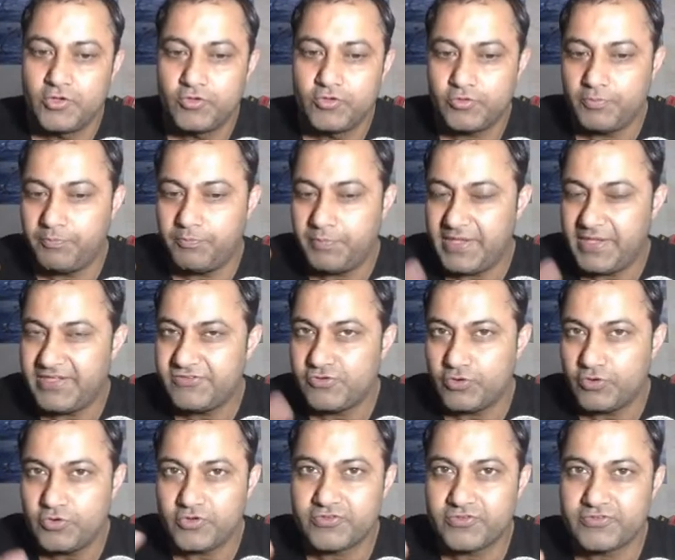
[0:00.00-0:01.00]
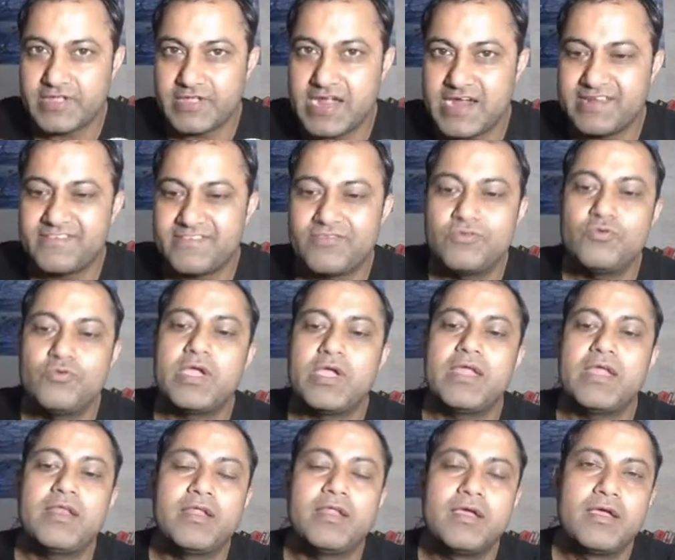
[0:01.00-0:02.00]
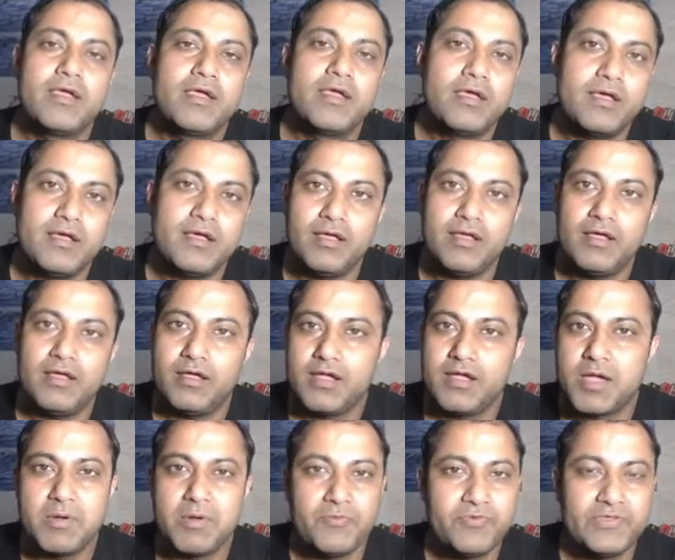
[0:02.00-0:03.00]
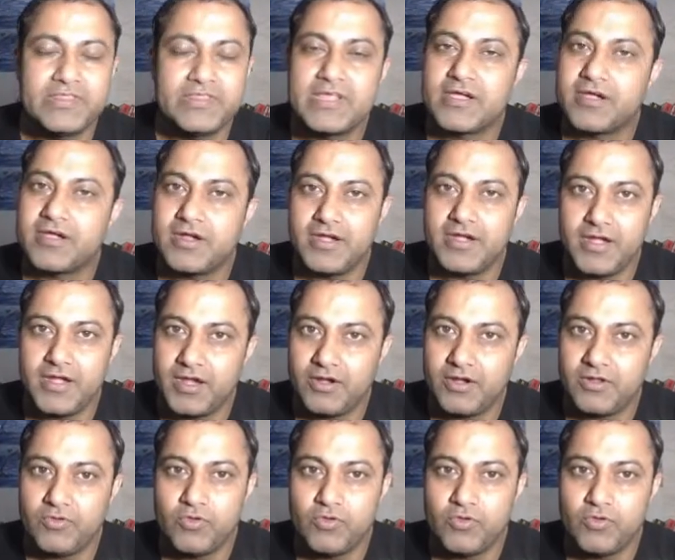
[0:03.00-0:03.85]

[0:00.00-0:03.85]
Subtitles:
So based on your stats you can come up with the content.